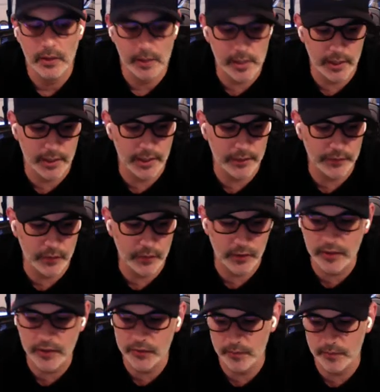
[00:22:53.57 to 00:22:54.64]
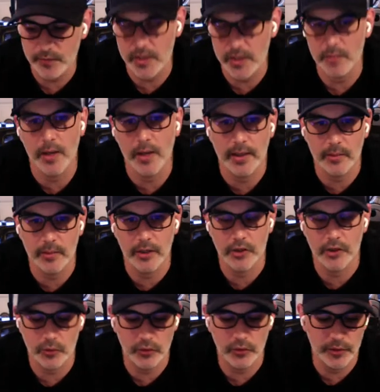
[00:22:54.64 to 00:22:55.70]
get it out there and get some feedback and make
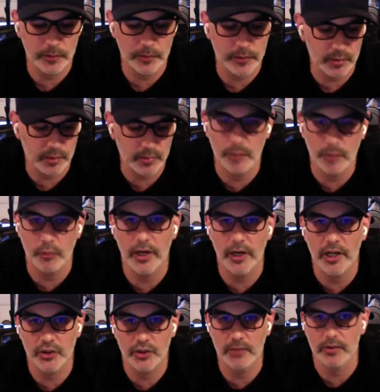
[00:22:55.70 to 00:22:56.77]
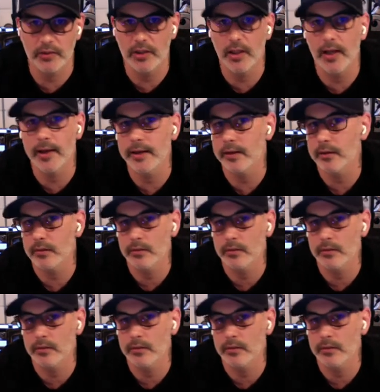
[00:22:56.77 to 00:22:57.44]
sure it's something that people actually even like.